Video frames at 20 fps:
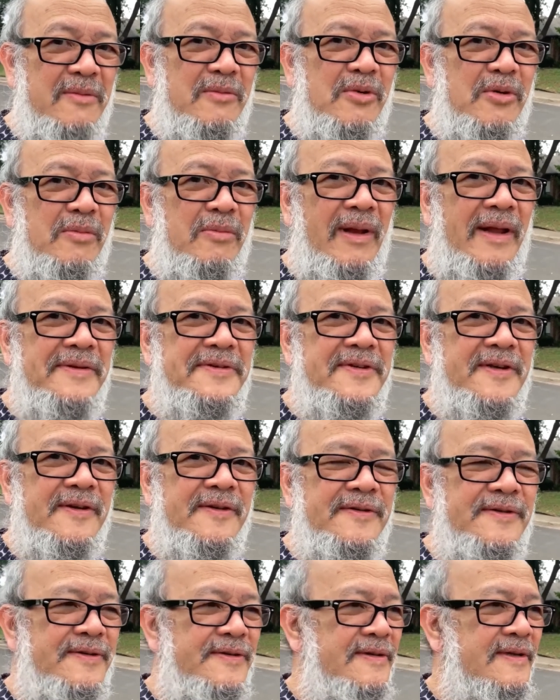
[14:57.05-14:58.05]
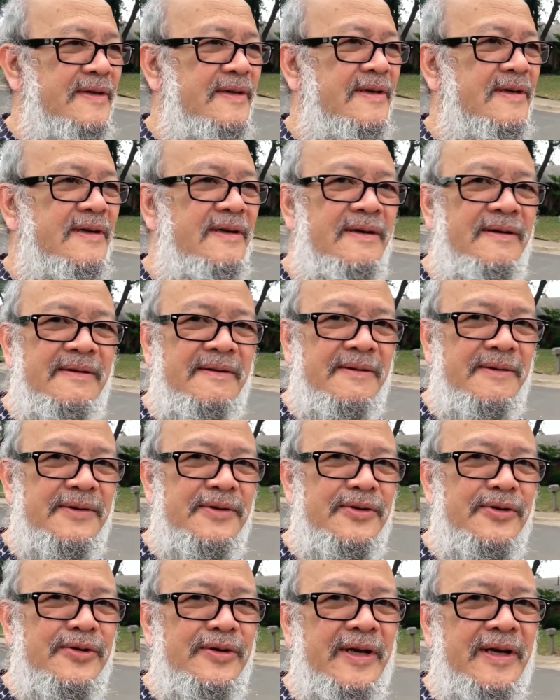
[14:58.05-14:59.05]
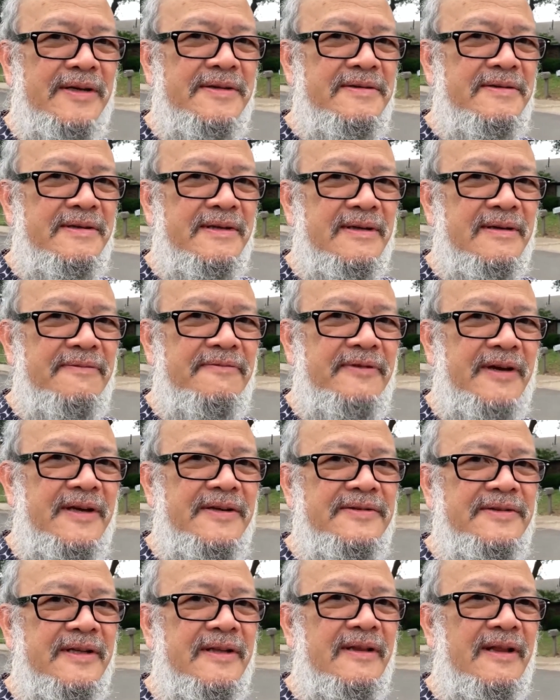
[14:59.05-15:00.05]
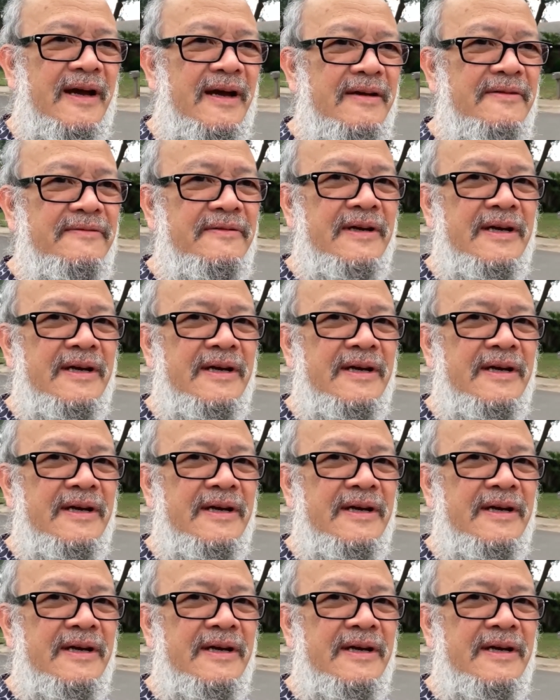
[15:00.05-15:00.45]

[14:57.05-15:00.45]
more blessings on your next phase in life.